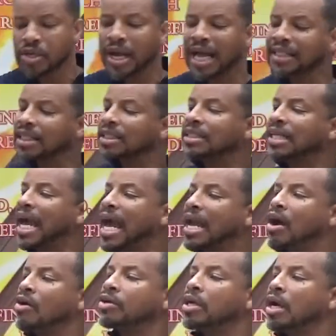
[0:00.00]
You got to say it
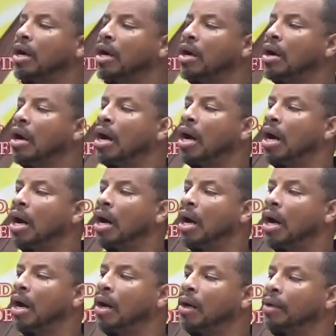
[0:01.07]
on your
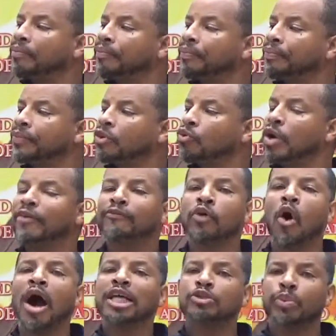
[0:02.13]
uh, um,
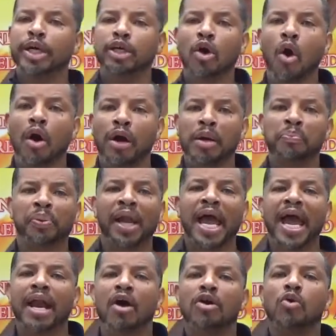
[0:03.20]
voice recorder and play
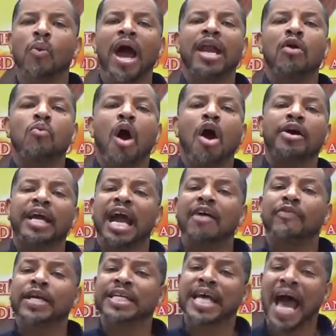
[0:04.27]
it on the way to work
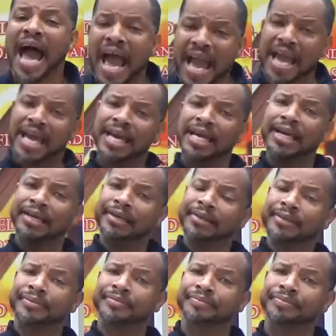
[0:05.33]
every day.
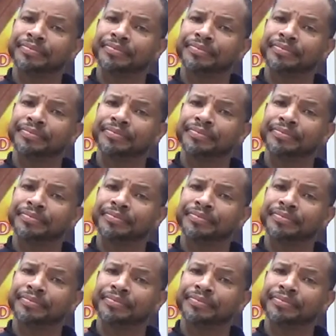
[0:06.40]
Yeah.